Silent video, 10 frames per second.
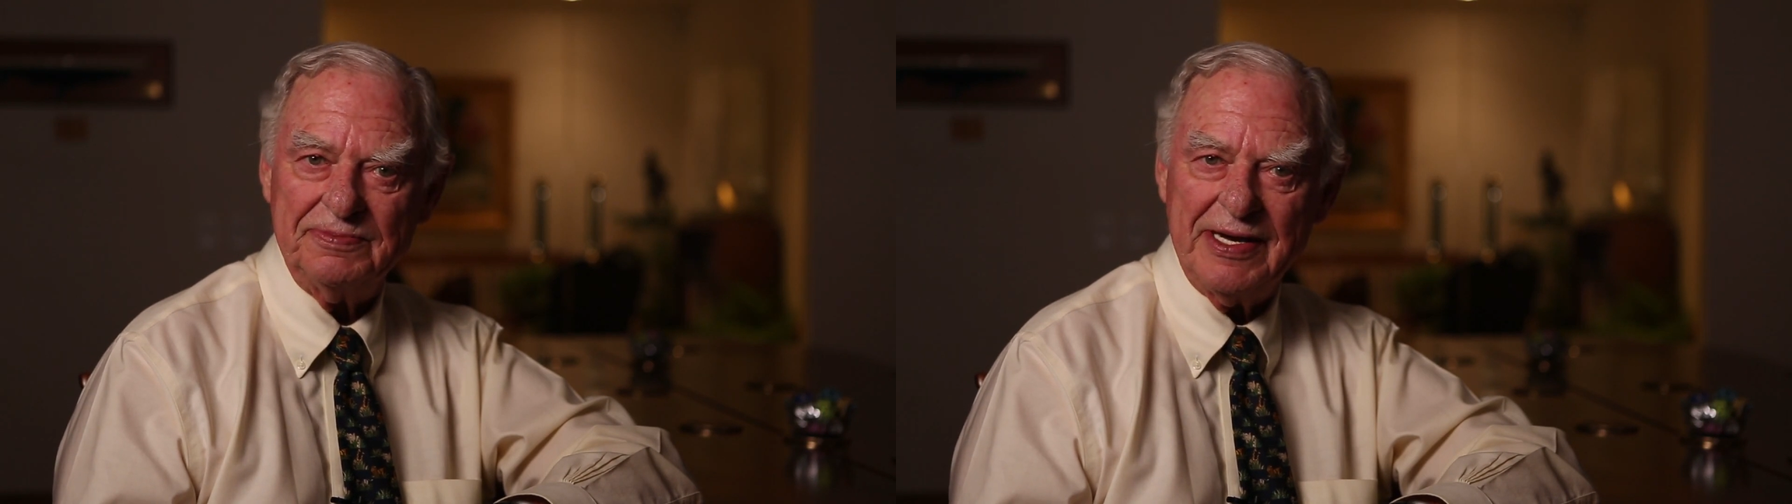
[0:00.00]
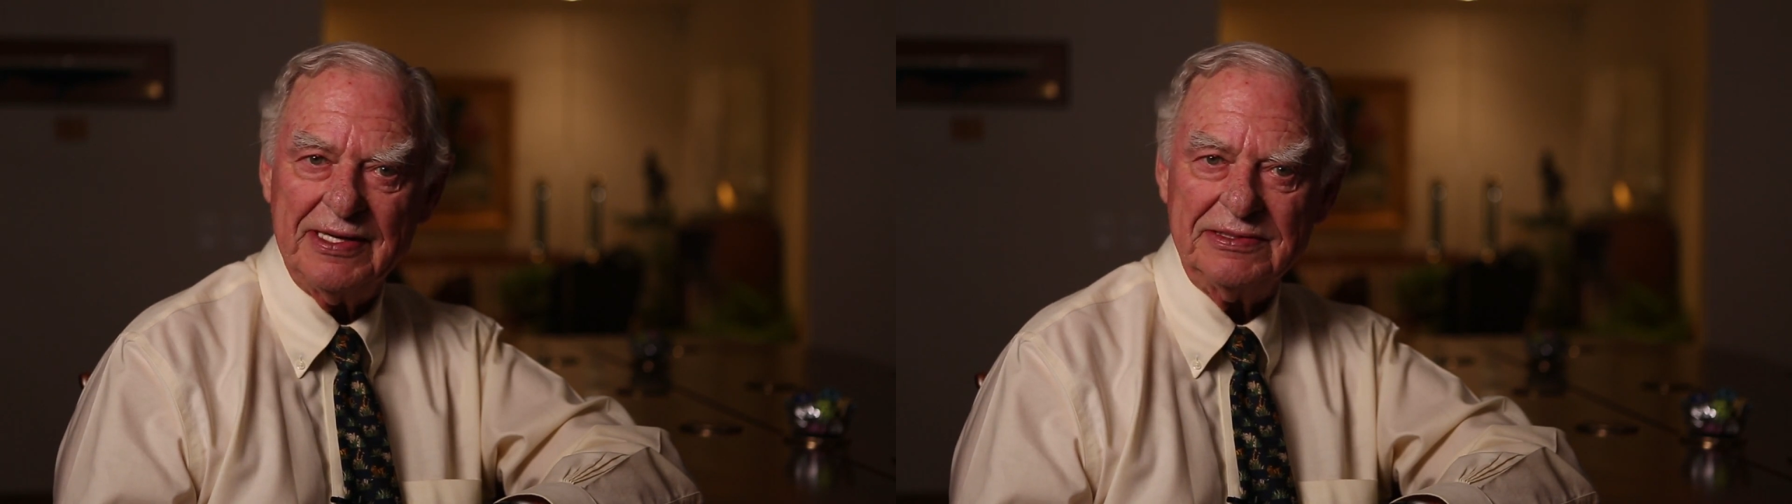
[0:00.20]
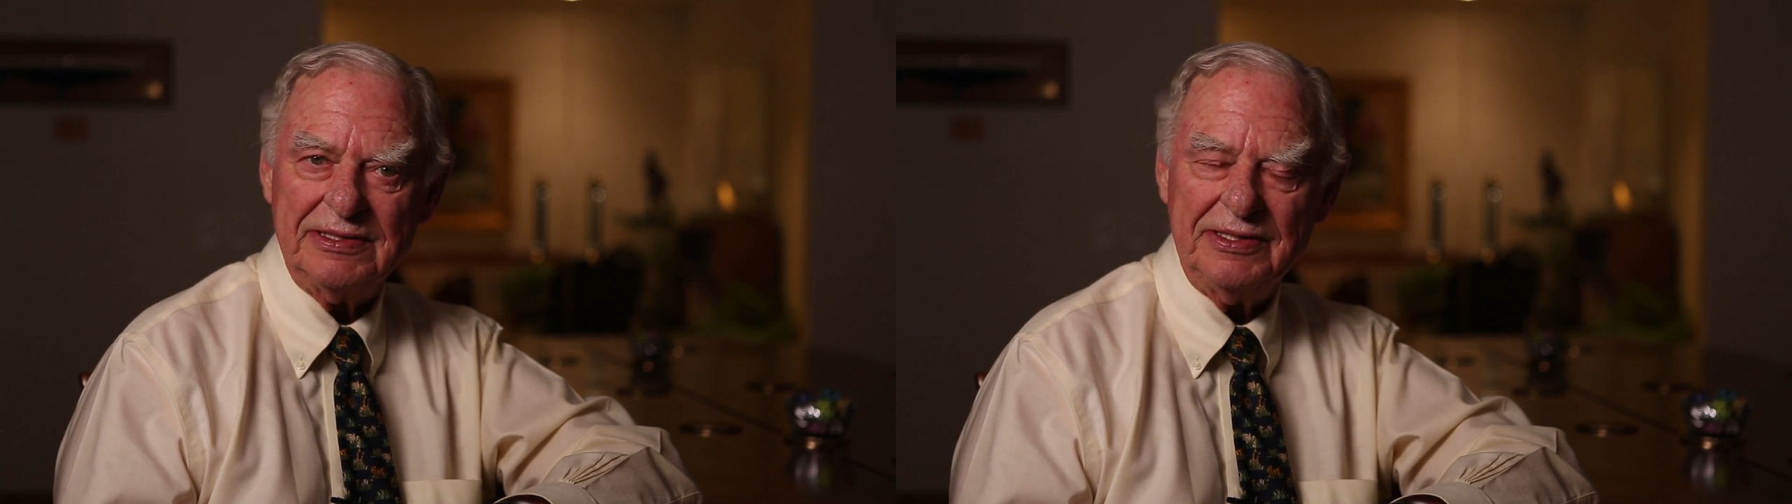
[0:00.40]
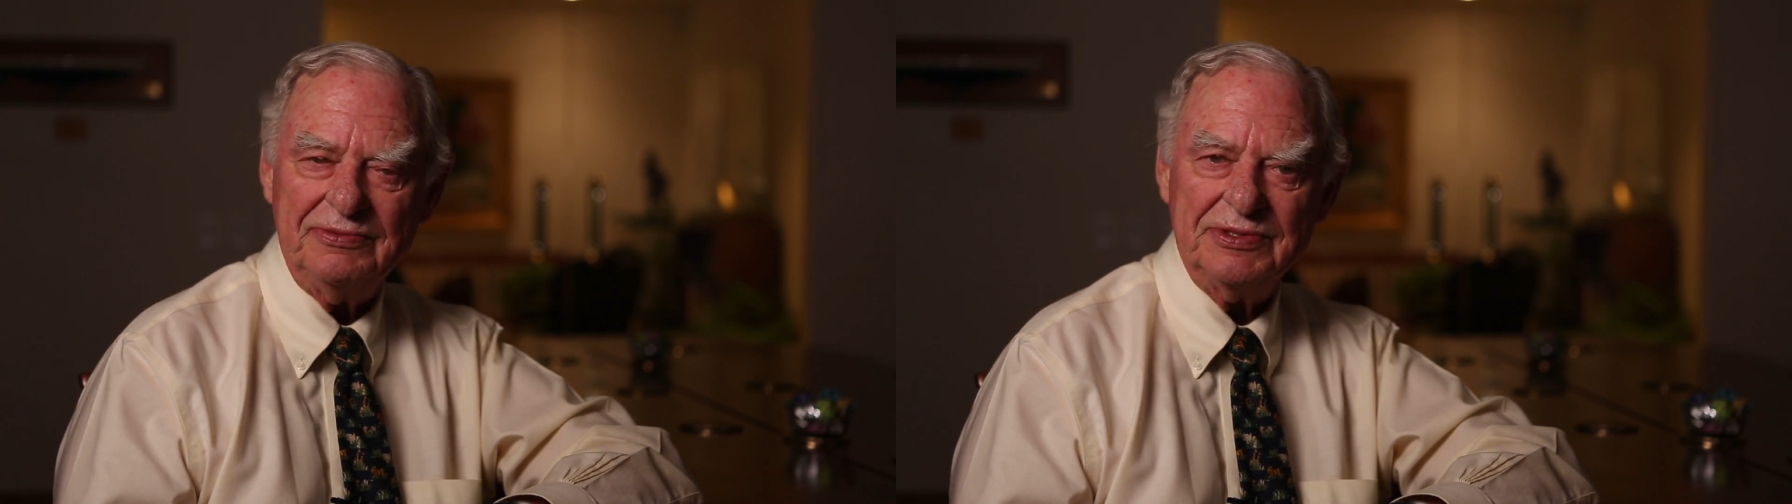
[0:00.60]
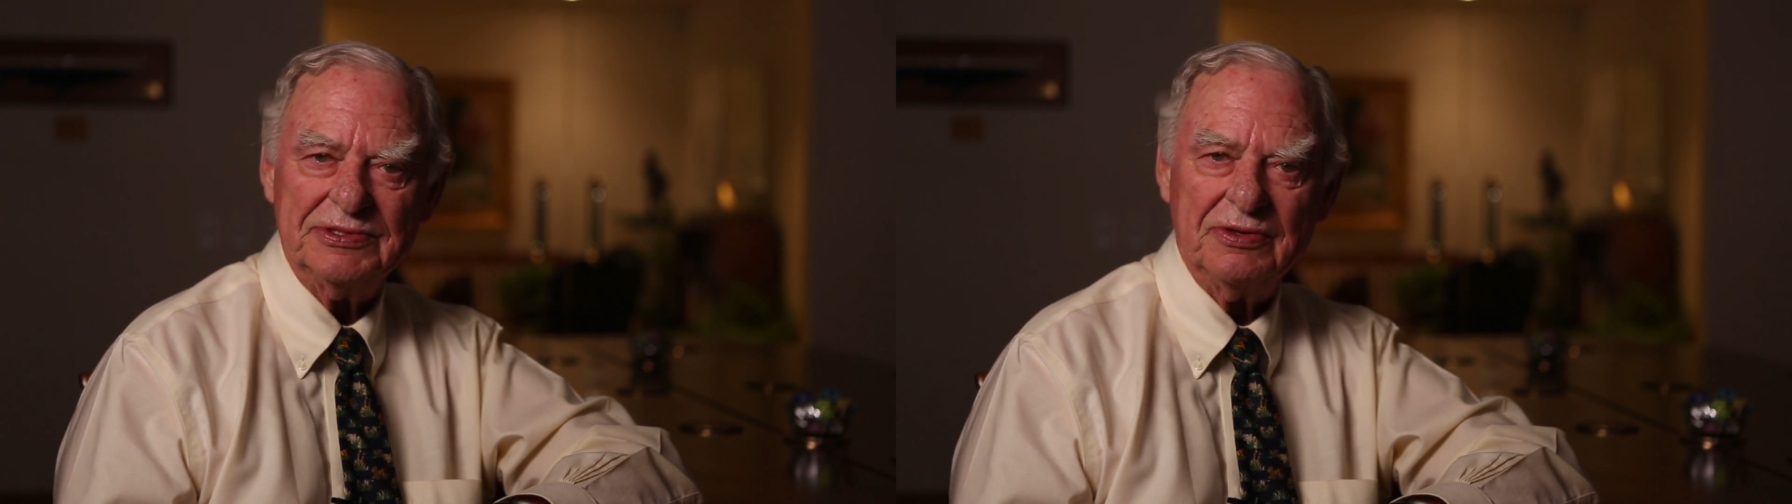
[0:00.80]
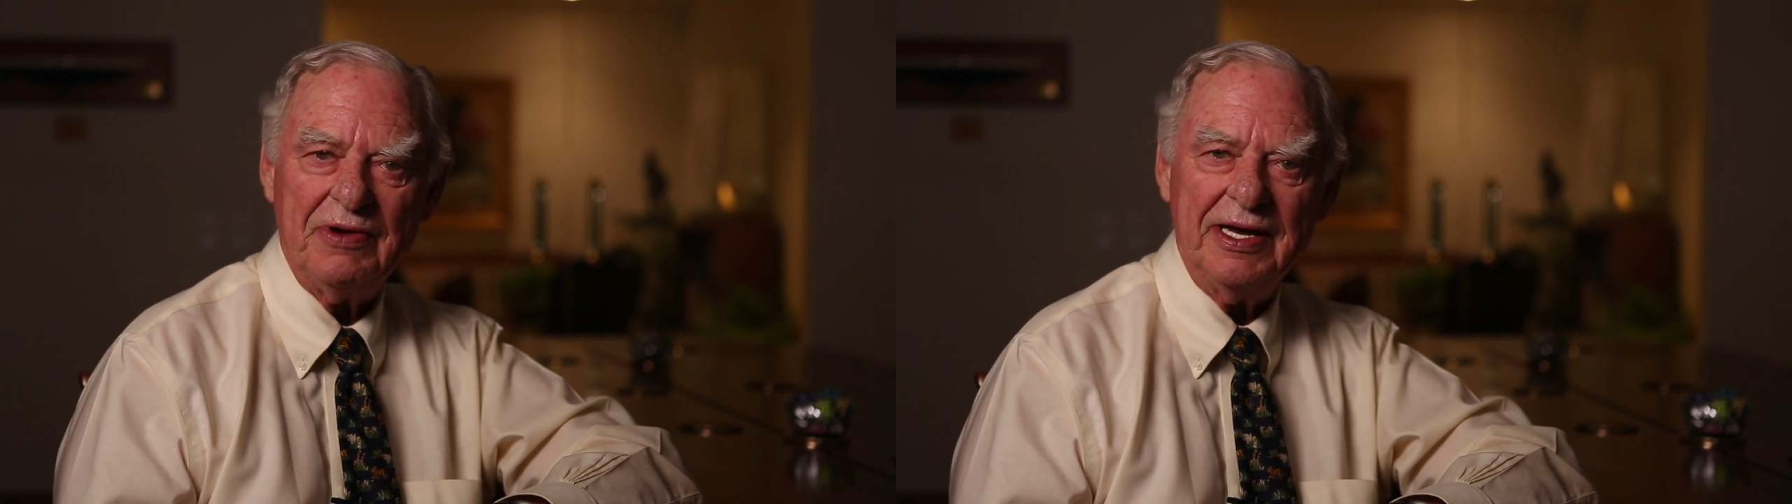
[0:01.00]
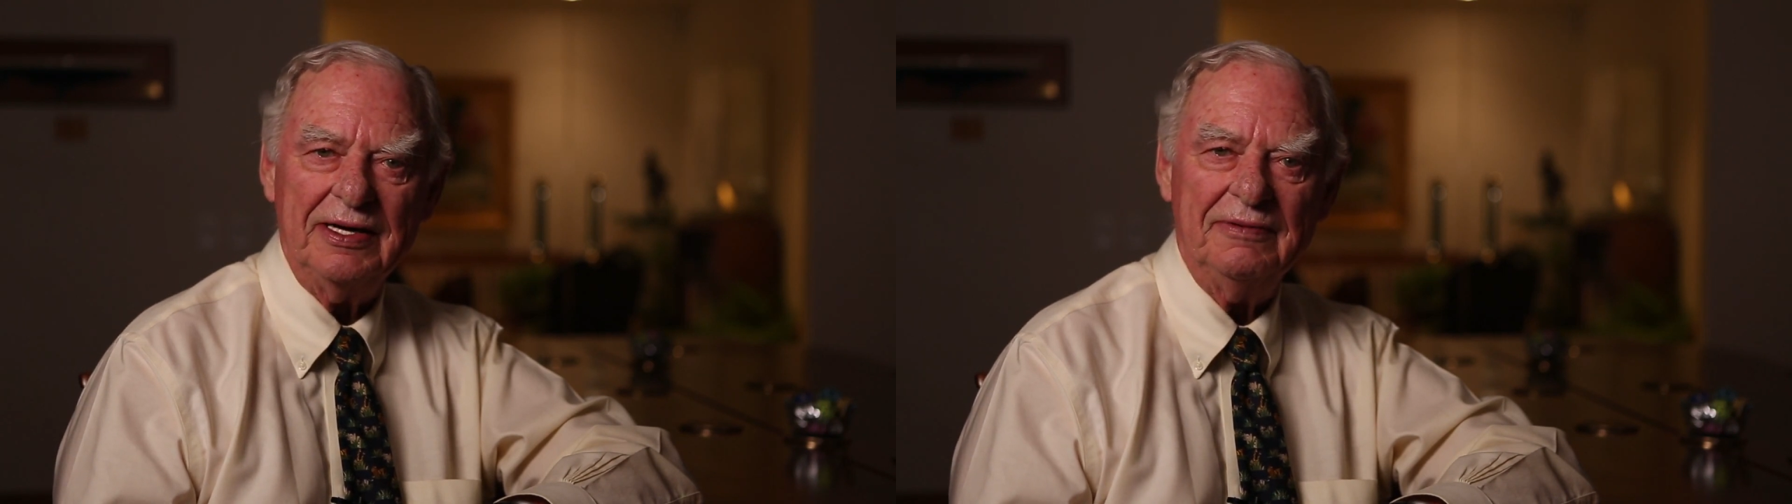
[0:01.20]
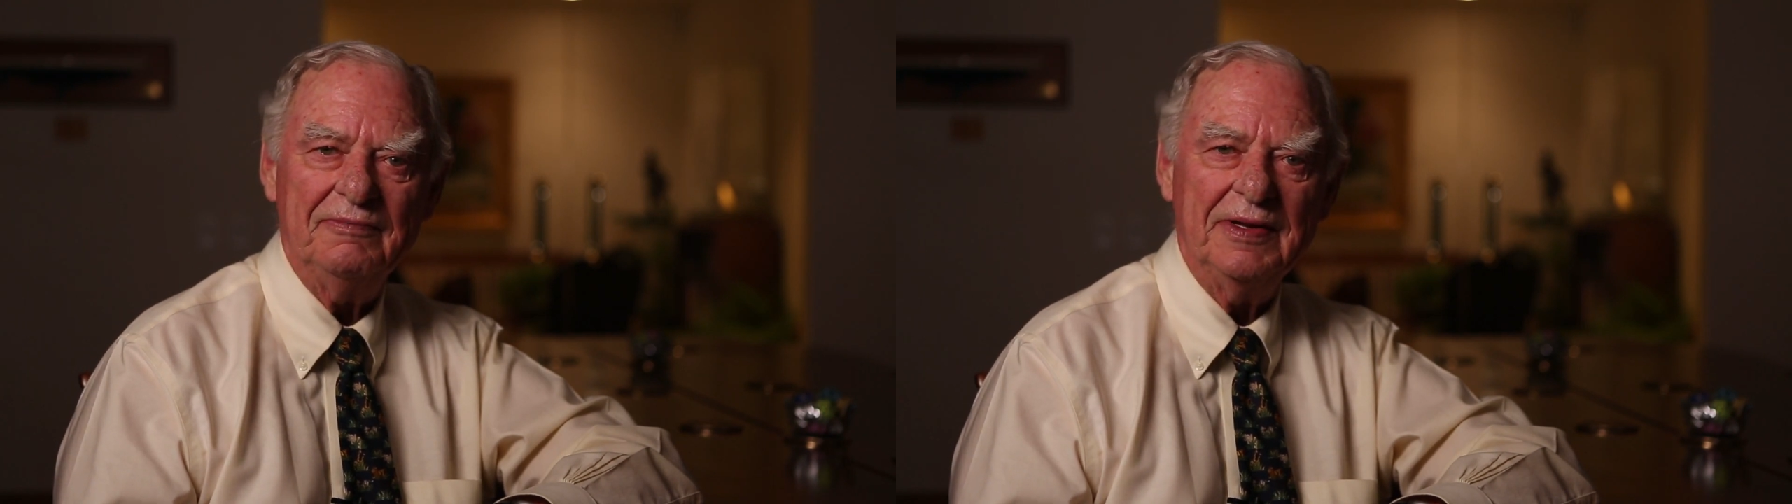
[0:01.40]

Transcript: magazine, it was quite an